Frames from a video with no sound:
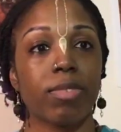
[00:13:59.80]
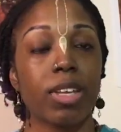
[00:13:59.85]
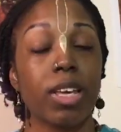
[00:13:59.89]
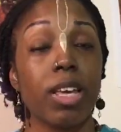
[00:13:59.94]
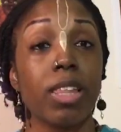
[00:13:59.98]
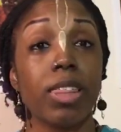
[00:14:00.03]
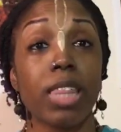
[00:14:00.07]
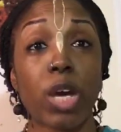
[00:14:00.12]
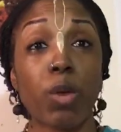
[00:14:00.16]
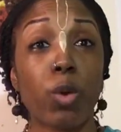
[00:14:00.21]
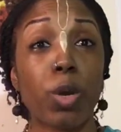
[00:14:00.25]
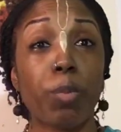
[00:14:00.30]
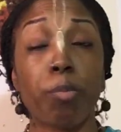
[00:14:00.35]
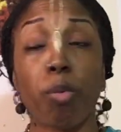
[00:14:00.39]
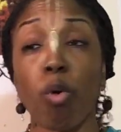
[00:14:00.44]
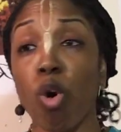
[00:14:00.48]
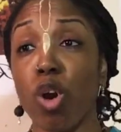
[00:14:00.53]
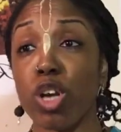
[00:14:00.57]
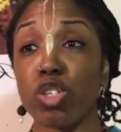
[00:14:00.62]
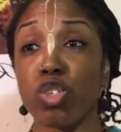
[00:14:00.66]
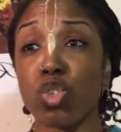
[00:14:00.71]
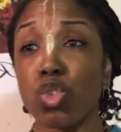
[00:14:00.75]
They would
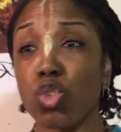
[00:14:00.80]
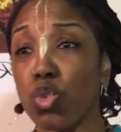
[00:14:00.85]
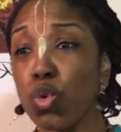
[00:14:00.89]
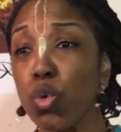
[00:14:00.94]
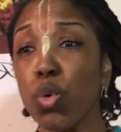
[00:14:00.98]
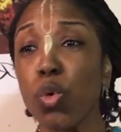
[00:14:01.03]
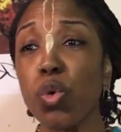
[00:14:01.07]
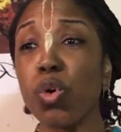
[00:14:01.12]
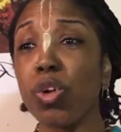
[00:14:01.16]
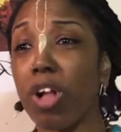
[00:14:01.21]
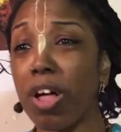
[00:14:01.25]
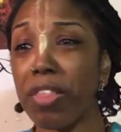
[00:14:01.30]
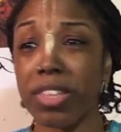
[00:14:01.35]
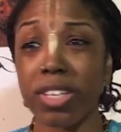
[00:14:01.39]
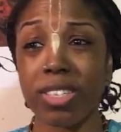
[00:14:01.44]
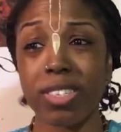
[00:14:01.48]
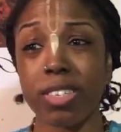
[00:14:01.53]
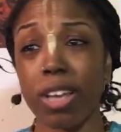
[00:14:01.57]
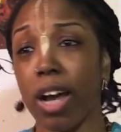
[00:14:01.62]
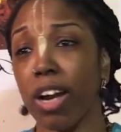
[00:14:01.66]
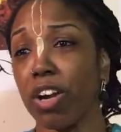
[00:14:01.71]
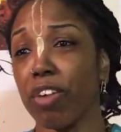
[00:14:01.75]
pour stool on the
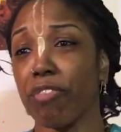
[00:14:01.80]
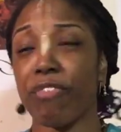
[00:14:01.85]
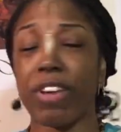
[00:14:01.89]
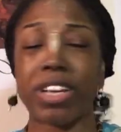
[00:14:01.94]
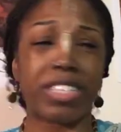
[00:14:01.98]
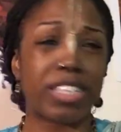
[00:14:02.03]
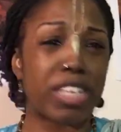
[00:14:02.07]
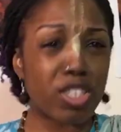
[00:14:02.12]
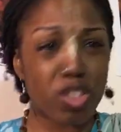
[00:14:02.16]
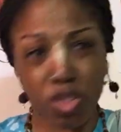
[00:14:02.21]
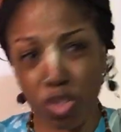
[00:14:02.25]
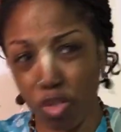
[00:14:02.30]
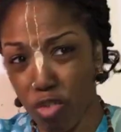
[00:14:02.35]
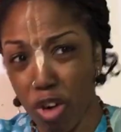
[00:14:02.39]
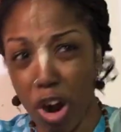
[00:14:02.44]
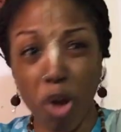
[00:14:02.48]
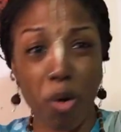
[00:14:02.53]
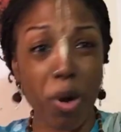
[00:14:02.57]
sacrifice and throw